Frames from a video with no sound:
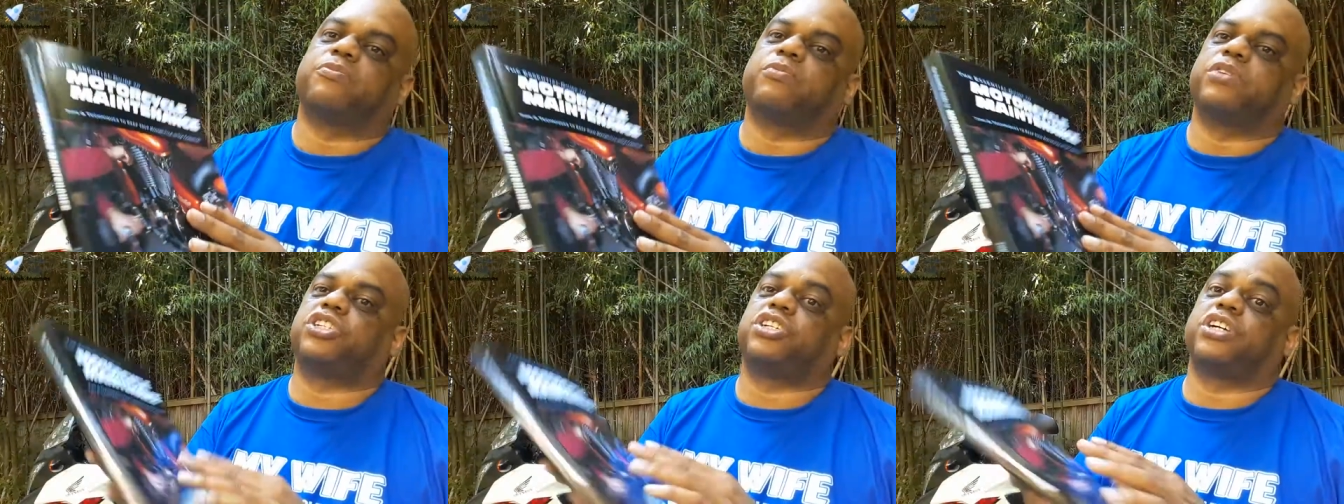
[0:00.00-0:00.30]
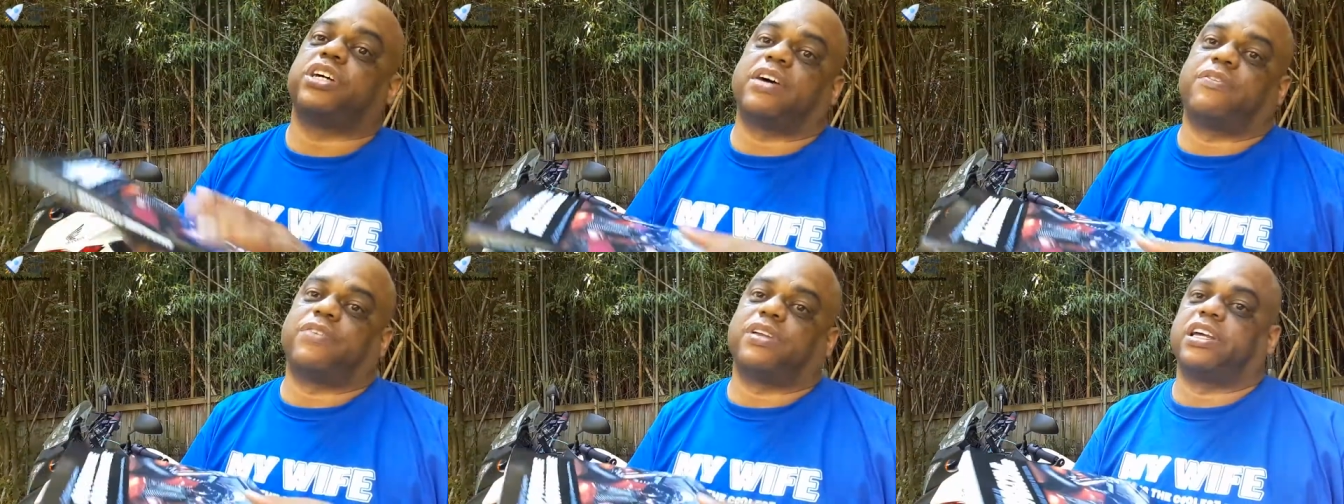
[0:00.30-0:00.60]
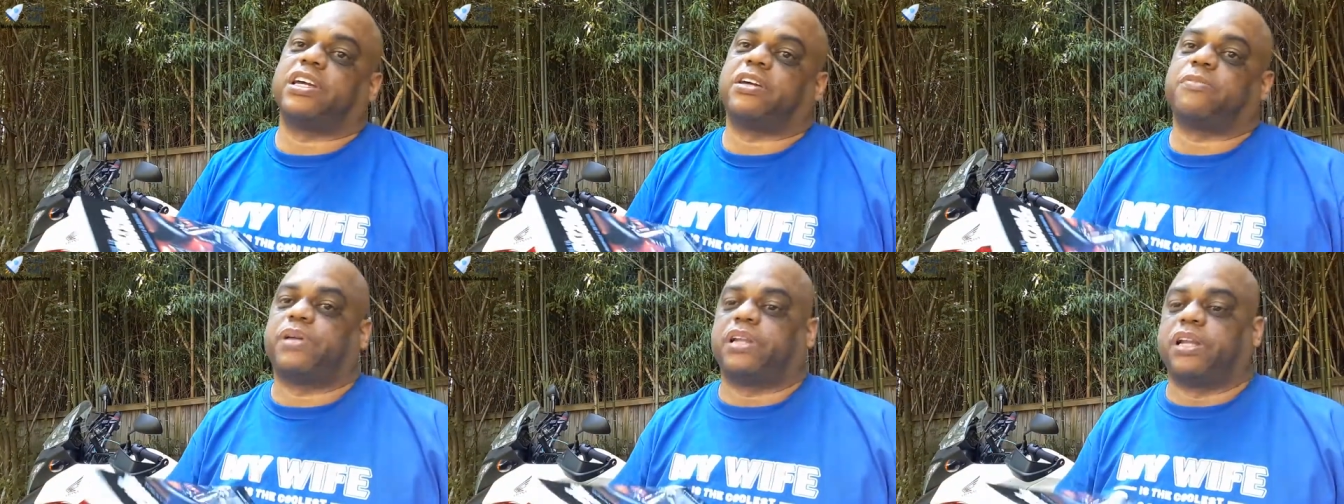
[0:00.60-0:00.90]
we should have a
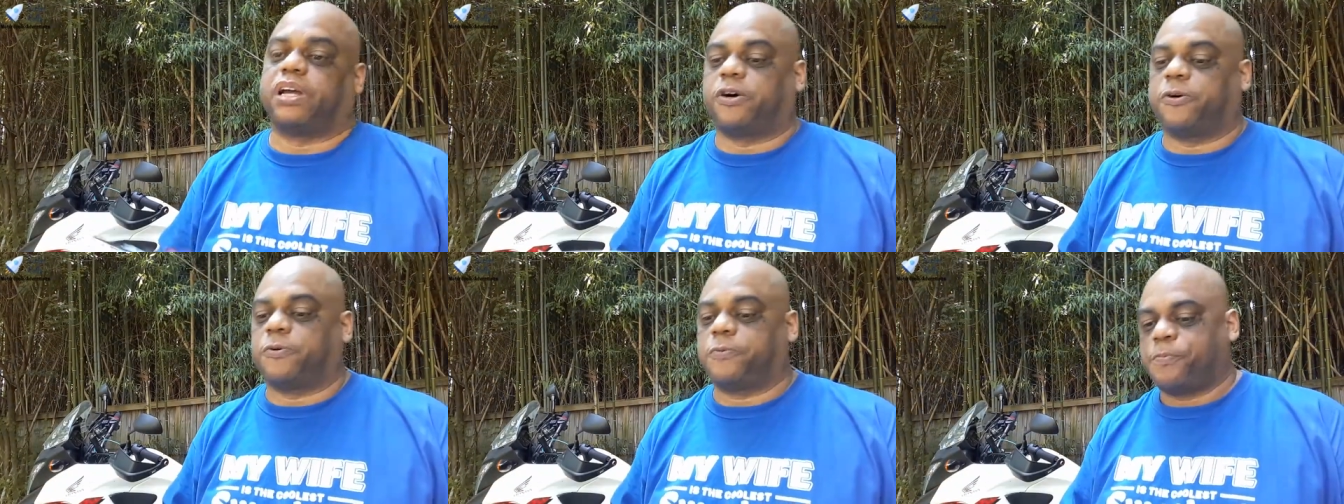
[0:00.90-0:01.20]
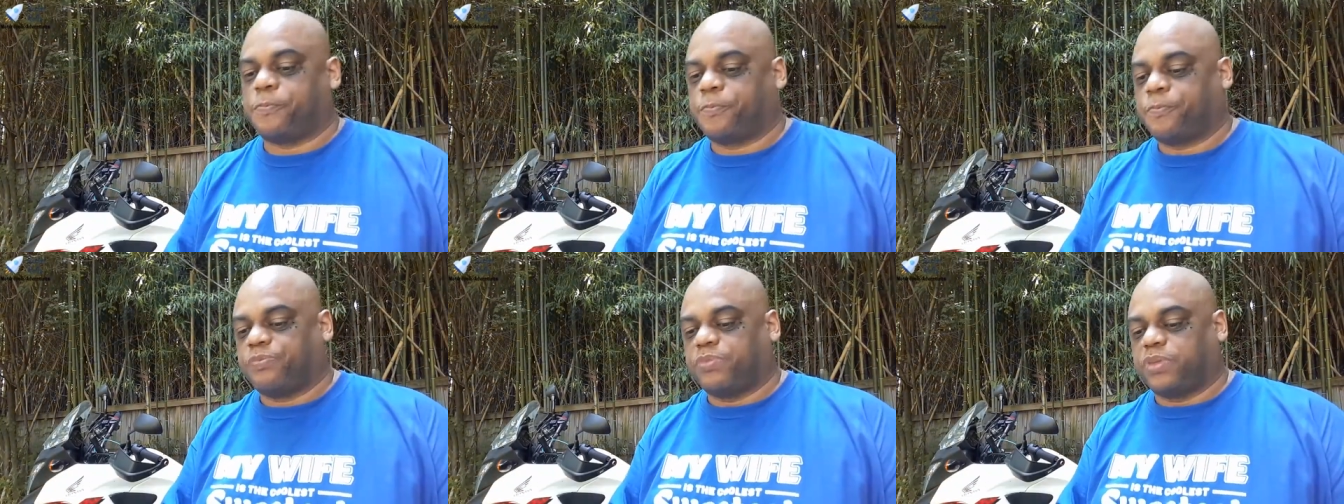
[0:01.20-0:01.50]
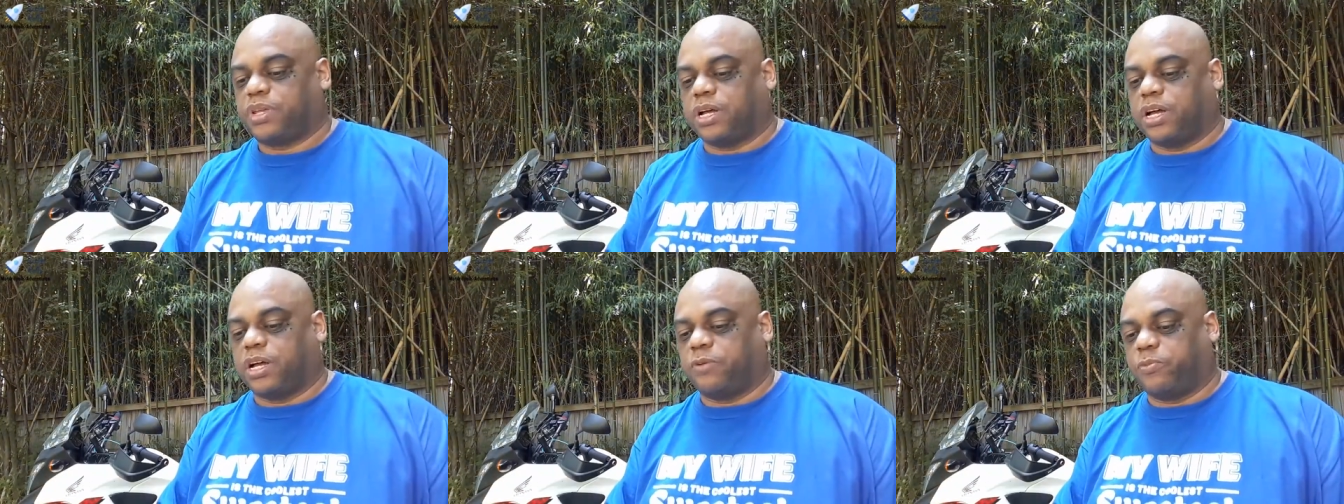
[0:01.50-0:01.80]
link below
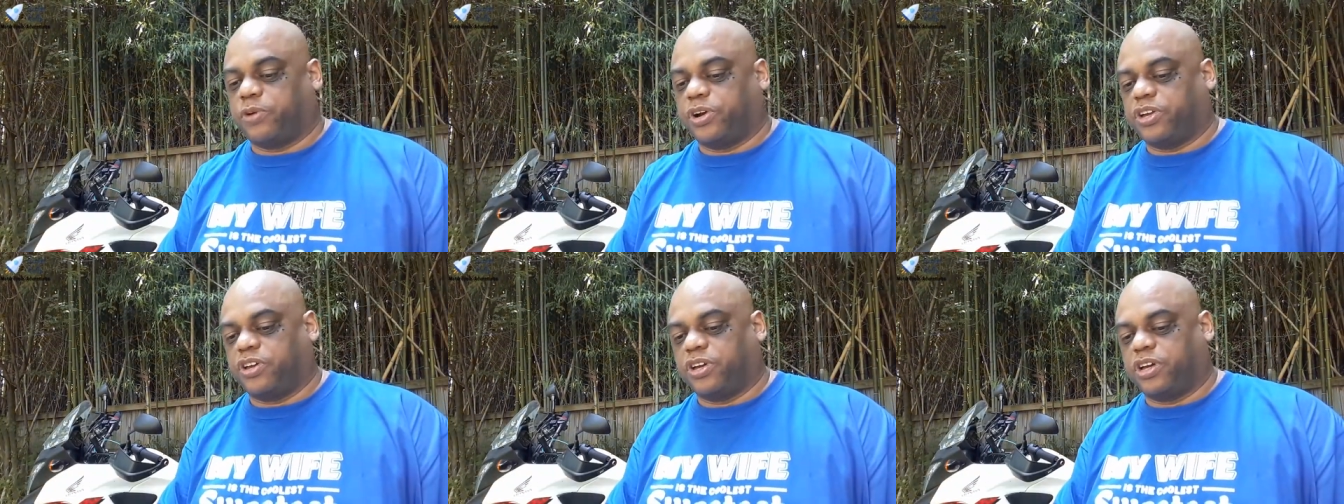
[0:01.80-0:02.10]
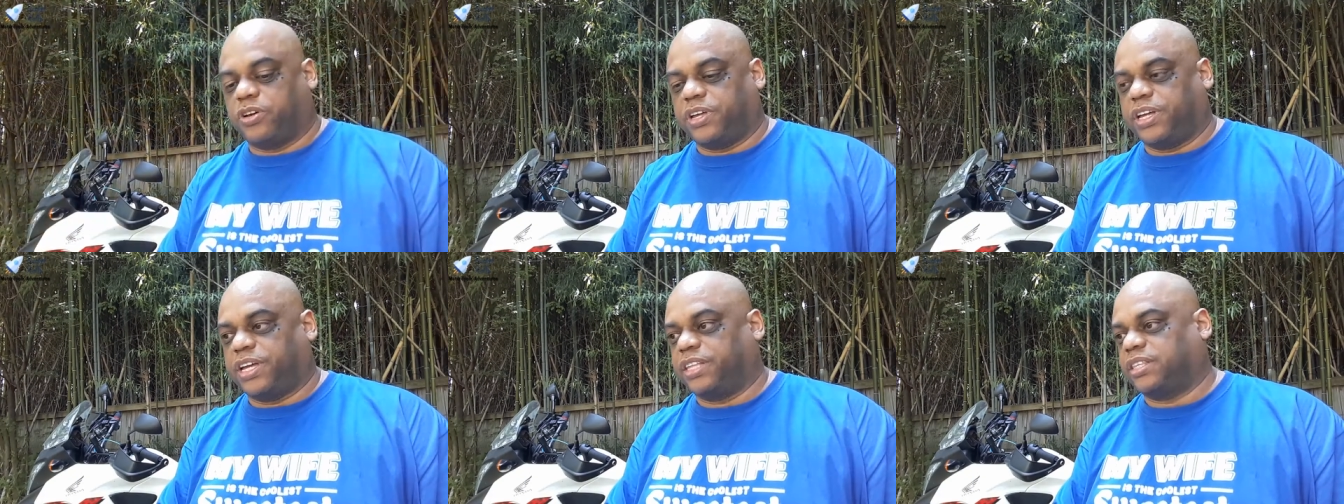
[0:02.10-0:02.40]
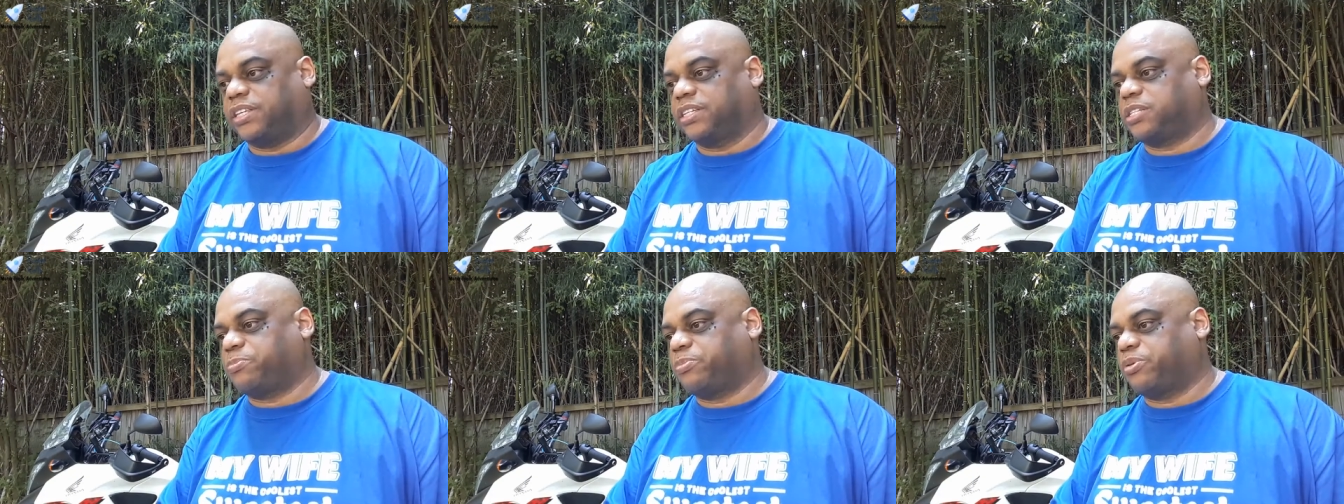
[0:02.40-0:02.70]
um, where you can go to get
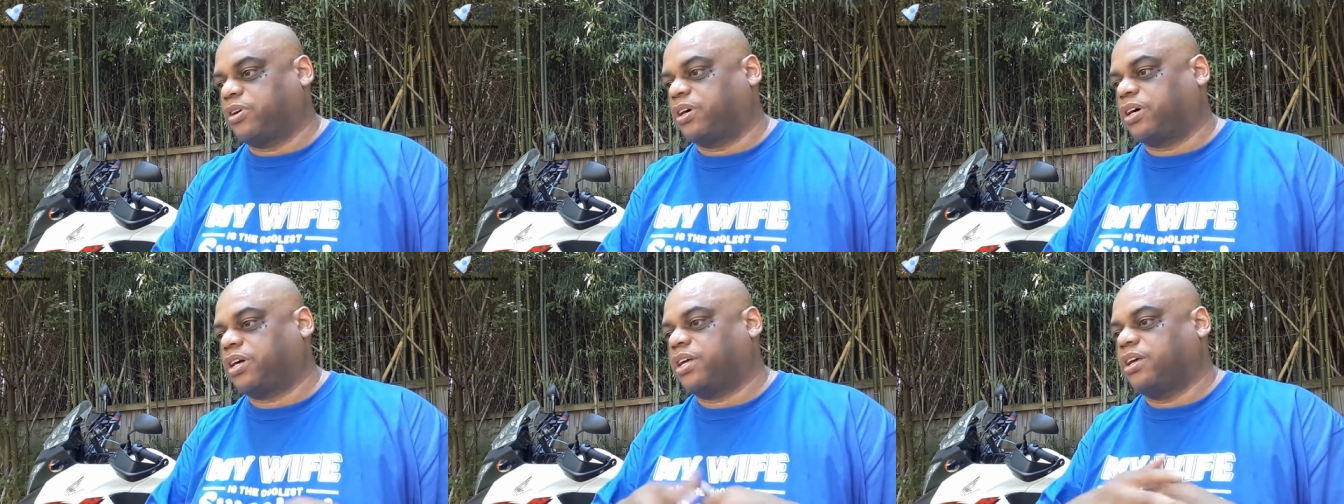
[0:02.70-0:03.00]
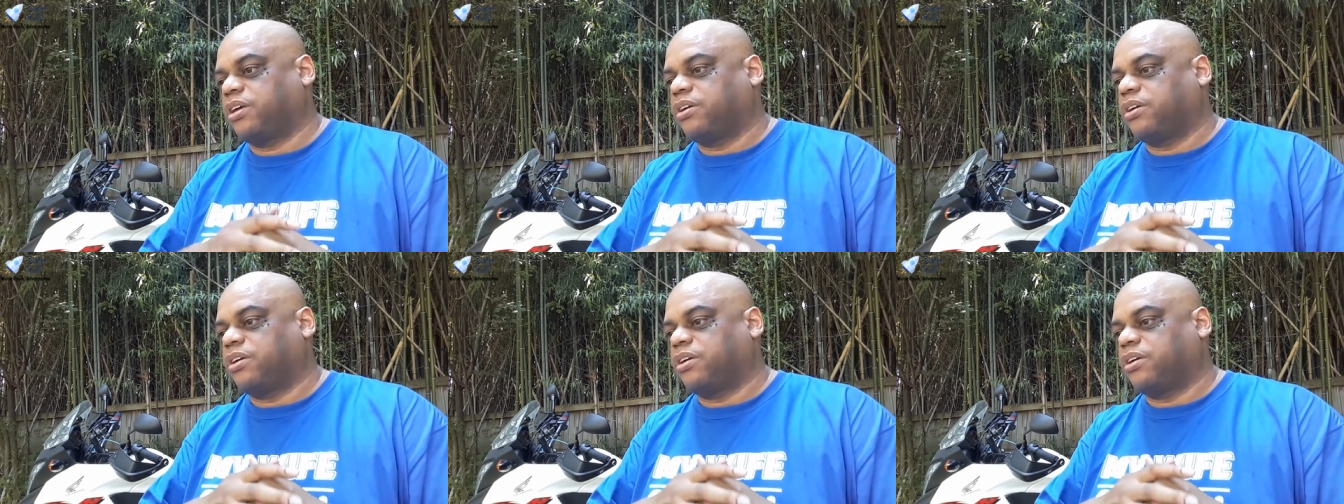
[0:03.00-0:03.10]
this book.